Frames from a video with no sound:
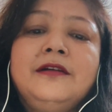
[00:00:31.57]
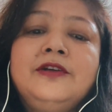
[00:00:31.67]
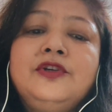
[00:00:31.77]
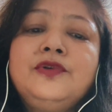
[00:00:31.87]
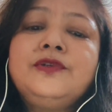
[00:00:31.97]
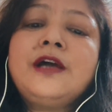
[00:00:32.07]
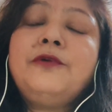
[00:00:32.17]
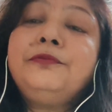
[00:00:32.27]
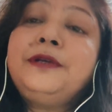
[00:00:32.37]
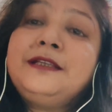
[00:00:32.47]
it shows
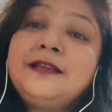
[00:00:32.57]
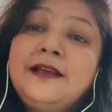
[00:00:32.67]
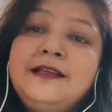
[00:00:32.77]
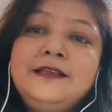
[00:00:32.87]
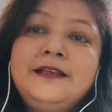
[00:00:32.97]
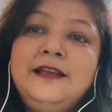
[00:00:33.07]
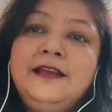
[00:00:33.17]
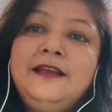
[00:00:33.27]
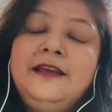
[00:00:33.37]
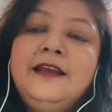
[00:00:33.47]
how
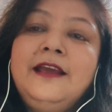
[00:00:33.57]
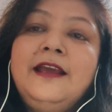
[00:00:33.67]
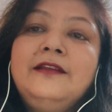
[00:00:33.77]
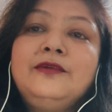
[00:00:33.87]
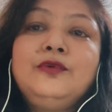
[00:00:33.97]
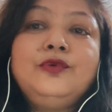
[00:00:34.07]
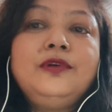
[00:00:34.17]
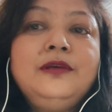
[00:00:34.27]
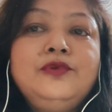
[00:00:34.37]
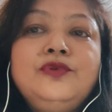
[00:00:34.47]
precisely
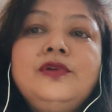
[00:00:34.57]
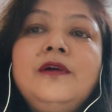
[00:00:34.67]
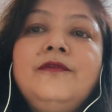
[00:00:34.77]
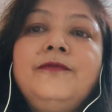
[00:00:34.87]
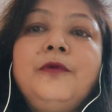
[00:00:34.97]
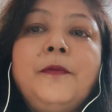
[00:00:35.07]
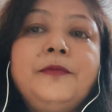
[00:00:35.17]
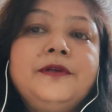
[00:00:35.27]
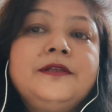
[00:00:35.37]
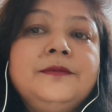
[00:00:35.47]
through use of
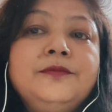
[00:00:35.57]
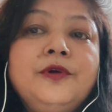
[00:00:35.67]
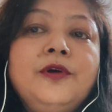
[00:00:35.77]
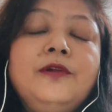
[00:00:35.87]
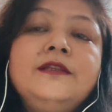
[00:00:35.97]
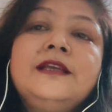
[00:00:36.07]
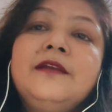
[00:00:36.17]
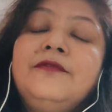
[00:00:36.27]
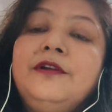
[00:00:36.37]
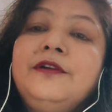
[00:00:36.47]
proper symbols
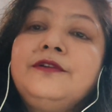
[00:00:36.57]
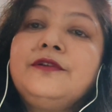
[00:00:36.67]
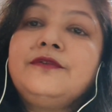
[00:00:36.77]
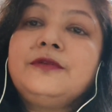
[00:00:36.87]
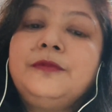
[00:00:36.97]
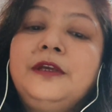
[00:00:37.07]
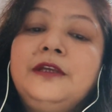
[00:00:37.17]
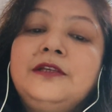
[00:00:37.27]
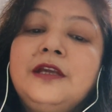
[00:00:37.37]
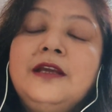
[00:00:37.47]
and figures of
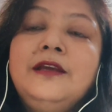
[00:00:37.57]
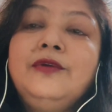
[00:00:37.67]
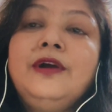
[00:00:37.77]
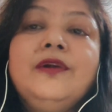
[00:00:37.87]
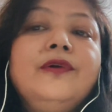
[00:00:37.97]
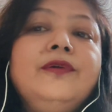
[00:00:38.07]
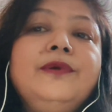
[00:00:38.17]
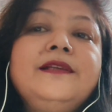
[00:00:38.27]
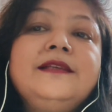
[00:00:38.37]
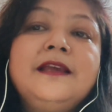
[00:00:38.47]
speech, you can
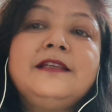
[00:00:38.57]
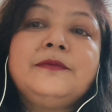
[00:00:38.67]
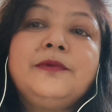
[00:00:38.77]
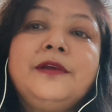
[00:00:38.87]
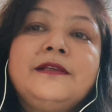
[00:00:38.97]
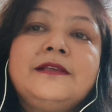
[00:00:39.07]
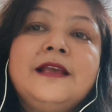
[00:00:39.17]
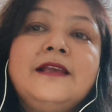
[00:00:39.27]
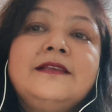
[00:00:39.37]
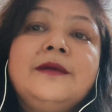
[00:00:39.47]
always express
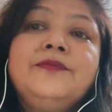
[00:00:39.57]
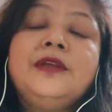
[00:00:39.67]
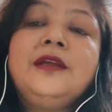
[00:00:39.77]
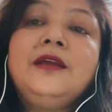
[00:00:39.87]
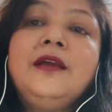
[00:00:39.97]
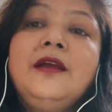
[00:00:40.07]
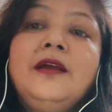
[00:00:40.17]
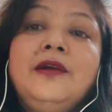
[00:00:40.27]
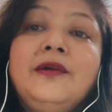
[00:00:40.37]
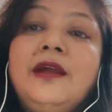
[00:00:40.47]
something
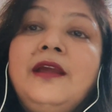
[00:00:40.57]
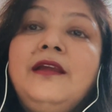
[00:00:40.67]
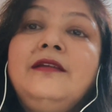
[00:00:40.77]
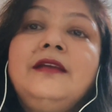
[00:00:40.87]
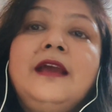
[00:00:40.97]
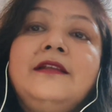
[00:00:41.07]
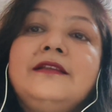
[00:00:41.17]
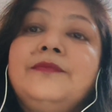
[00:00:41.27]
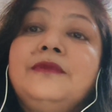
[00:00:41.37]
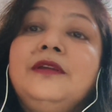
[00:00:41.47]
great
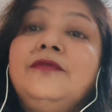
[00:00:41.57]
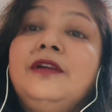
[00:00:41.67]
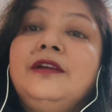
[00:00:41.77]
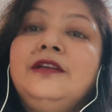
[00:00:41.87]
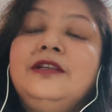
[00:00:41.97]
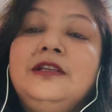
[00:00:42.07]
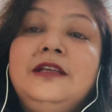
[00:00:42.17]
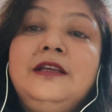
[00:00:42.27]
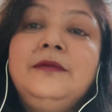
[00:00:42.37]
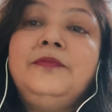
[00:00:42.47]
and something very
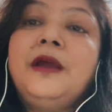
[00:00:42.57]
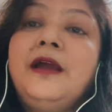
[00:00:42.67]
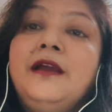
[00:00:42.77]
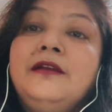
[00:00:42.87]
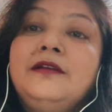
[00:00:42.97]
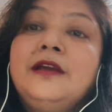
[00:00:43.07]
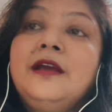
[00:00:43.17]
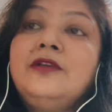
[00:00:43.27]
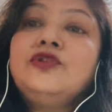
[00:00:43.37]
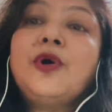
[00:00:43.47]
deep and
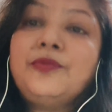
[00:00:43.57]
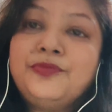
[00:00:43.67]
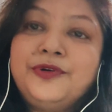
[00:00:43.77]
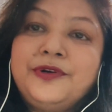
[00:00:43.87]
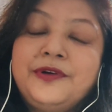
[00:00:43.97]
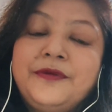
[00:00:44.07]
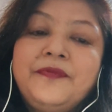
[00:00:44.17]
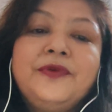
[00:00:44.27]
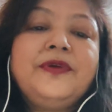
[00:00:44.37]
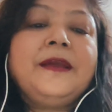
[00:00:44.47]
somber.
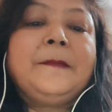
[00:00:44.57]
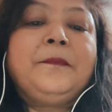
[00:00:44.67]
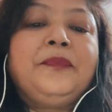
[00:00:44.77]
Okay.